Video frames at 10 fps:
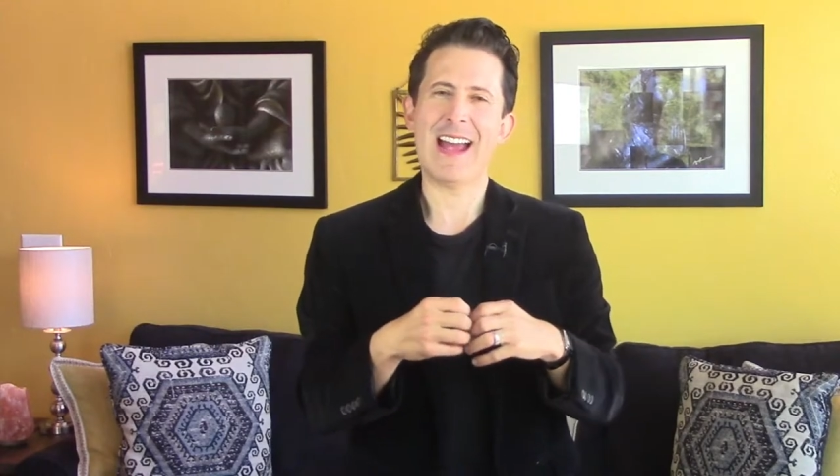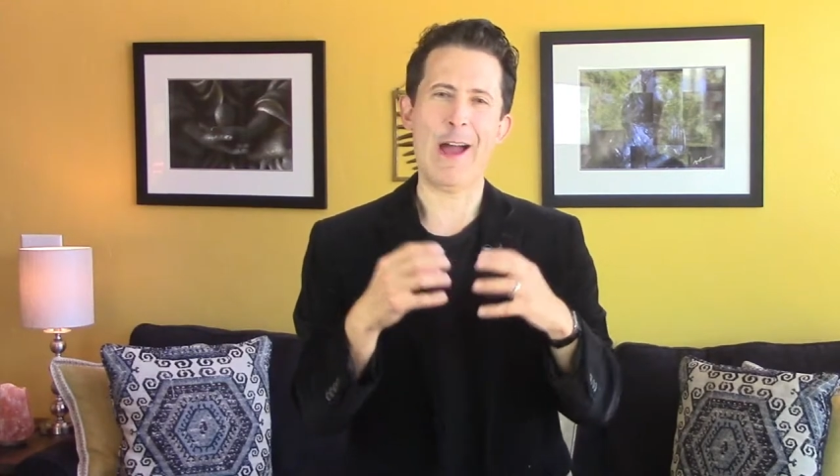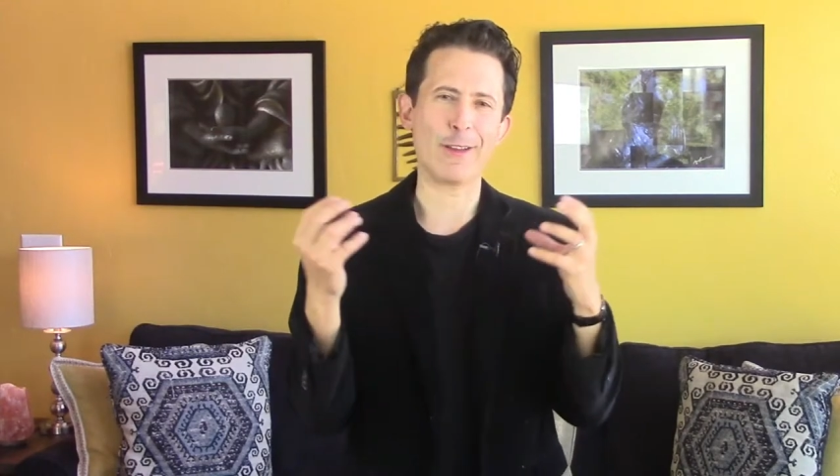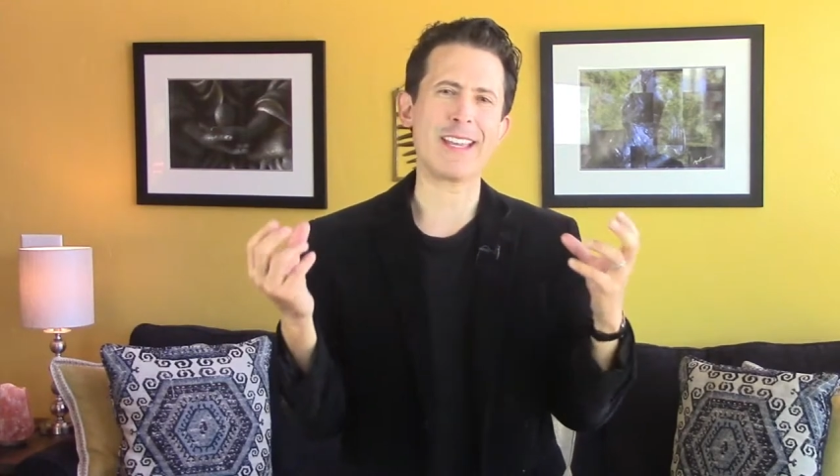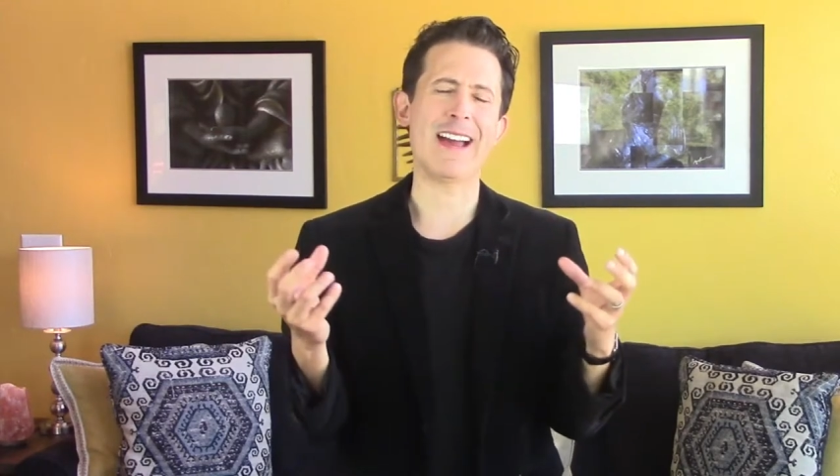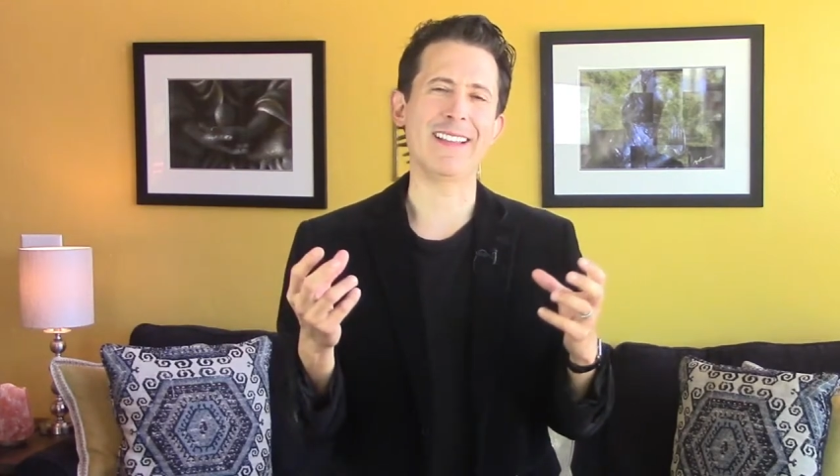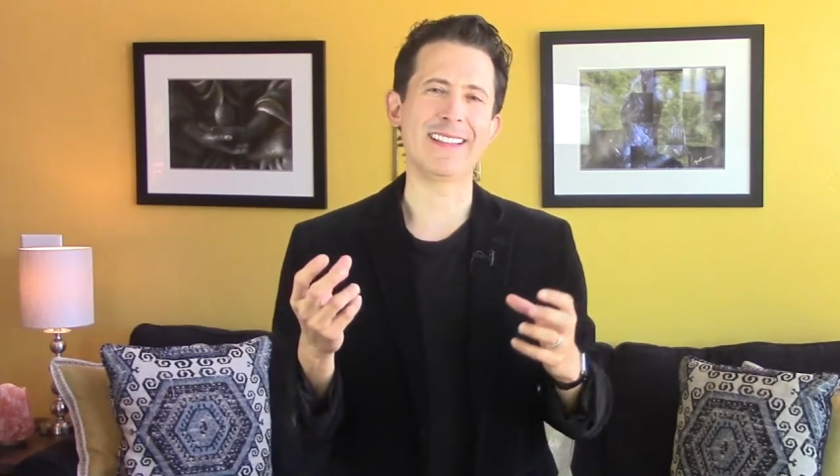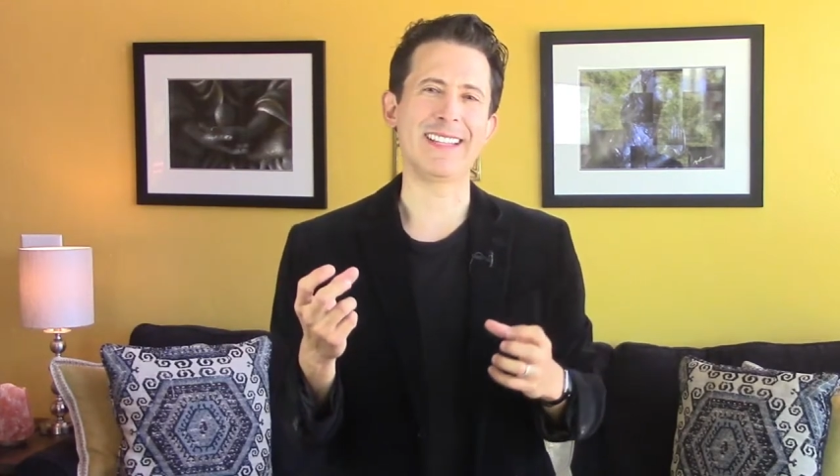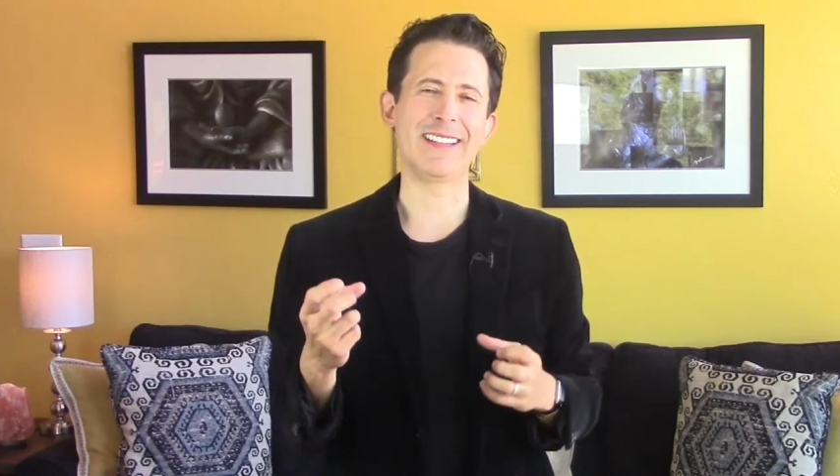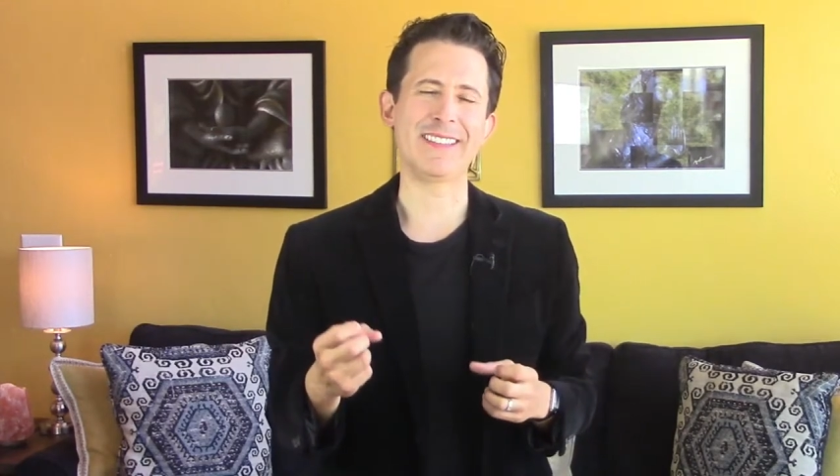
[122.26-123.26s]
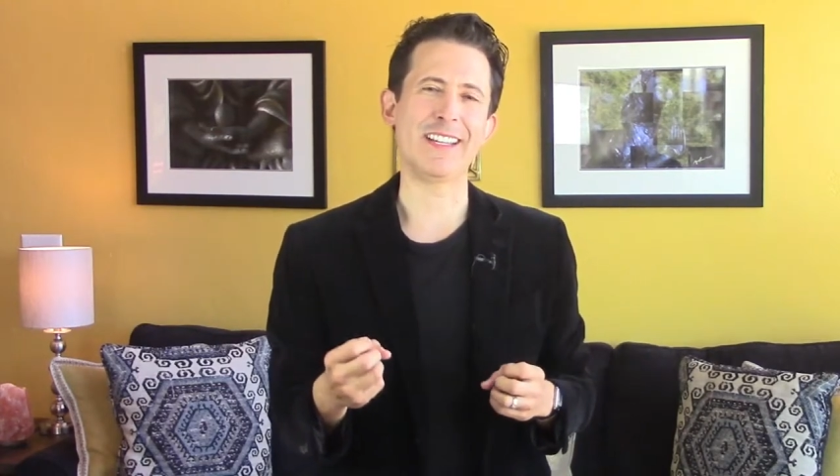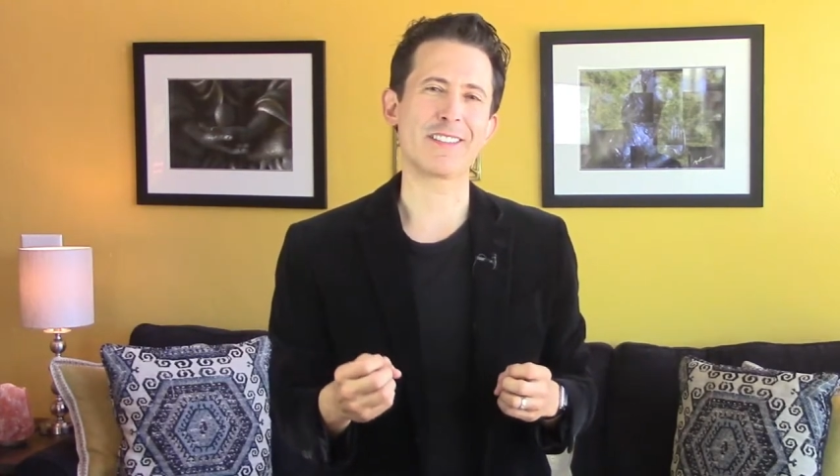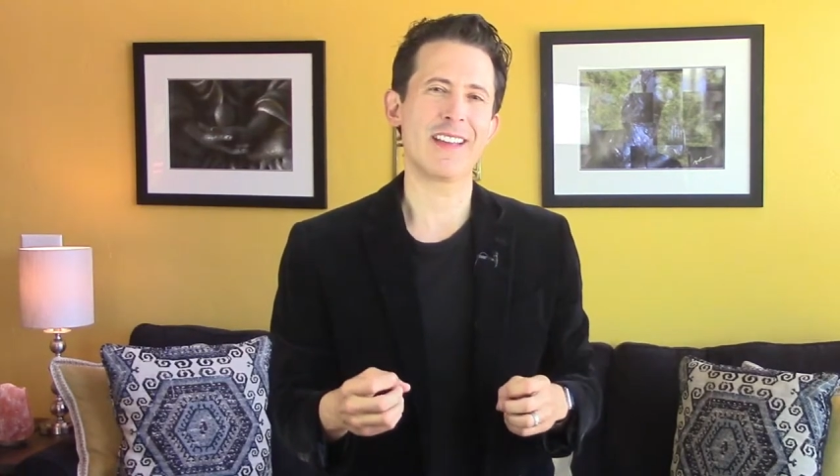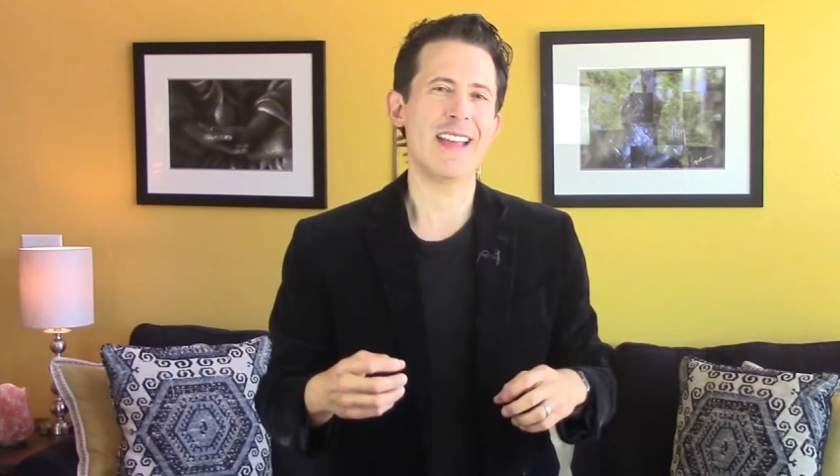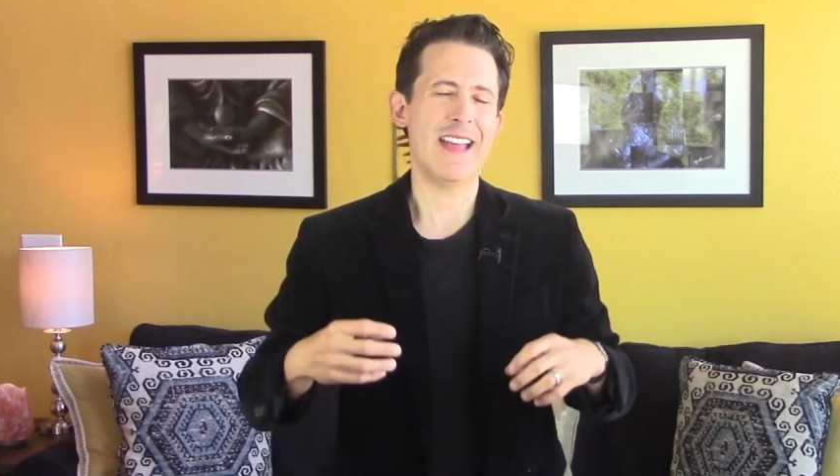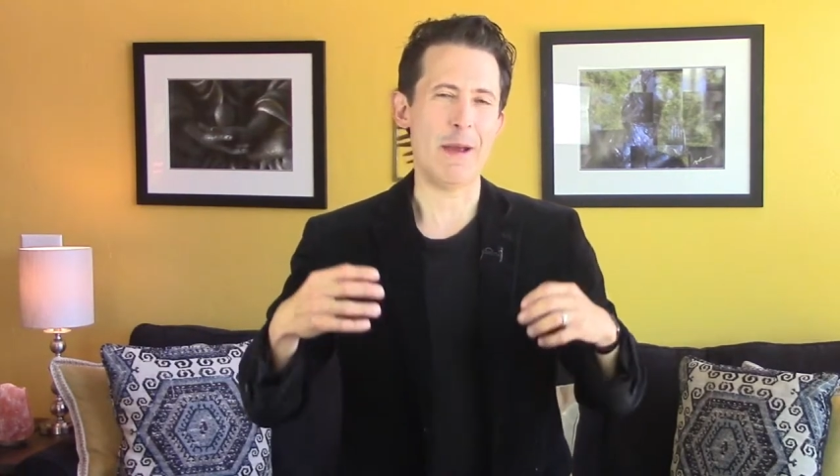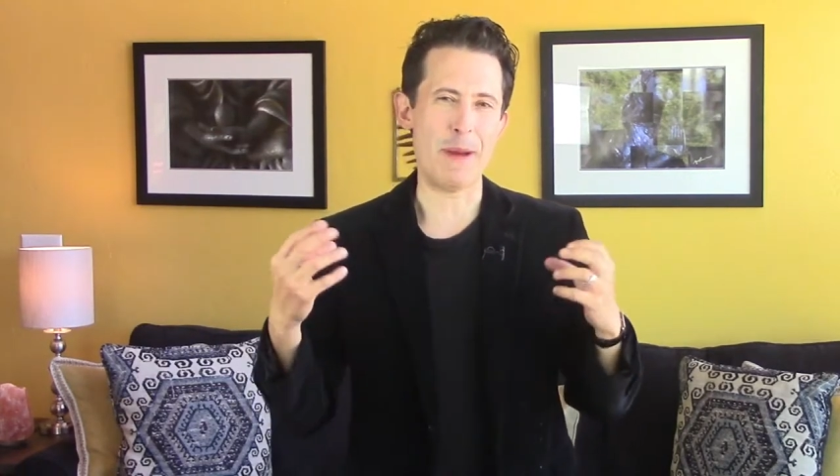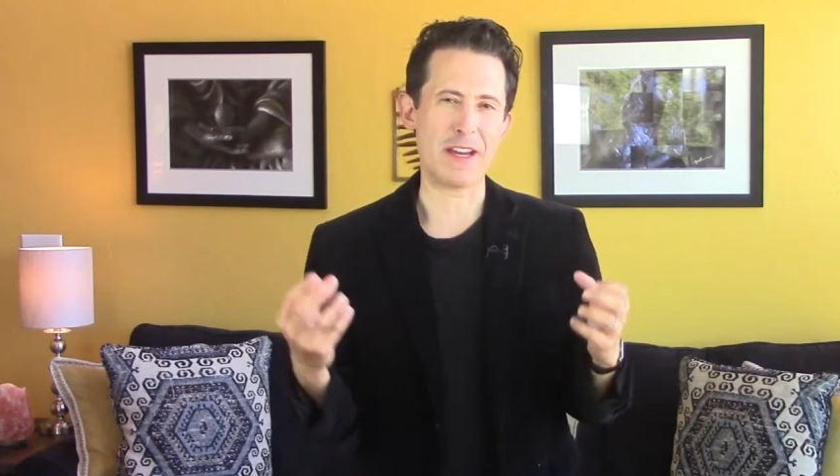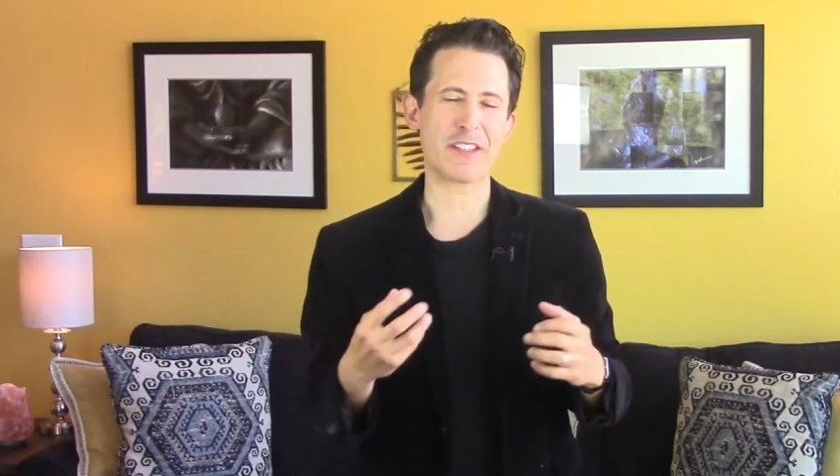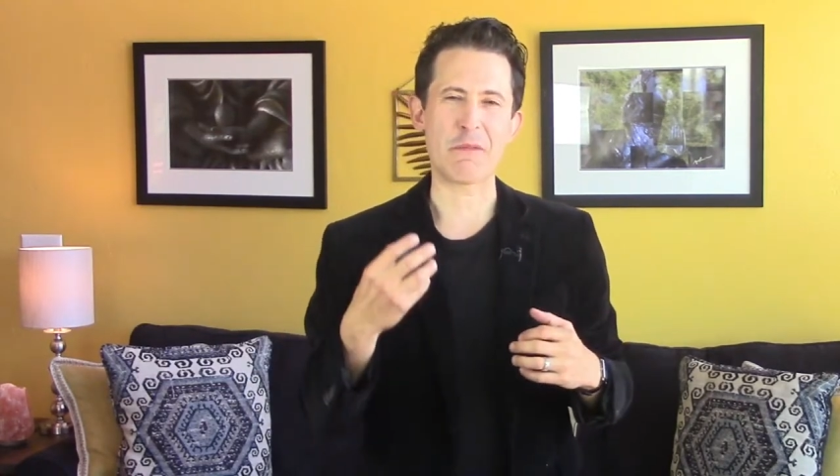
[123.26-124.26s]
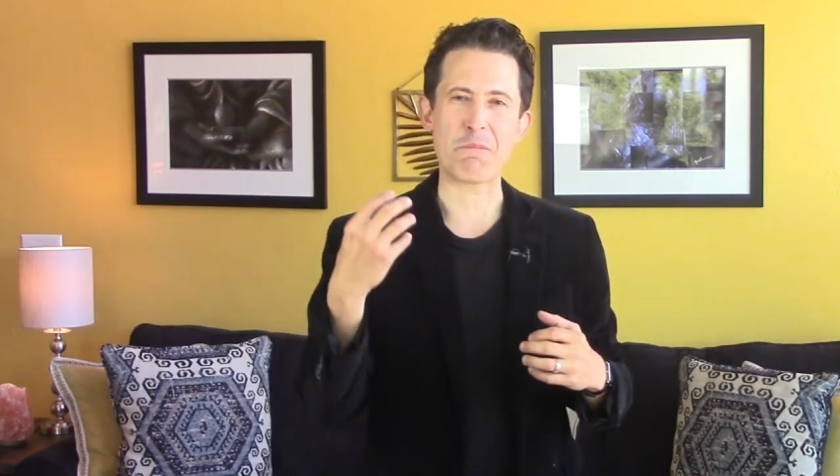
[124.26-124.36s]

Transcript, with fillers: how talented this amazing,